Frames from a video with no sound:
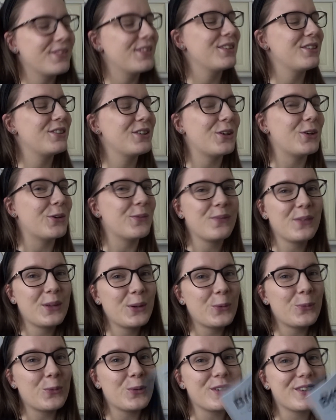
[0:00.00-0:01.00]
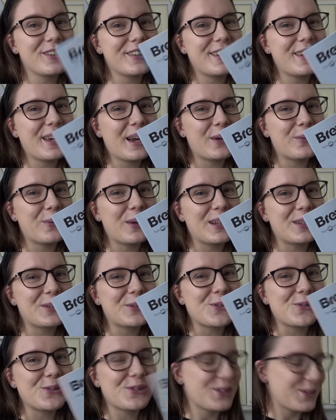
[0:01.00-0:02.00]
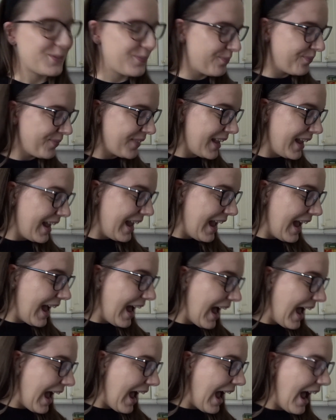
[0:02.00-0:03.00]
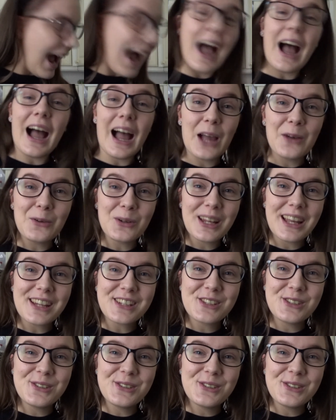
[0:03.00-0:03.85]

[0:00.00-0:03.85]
So we'll see how well it goes. I will let you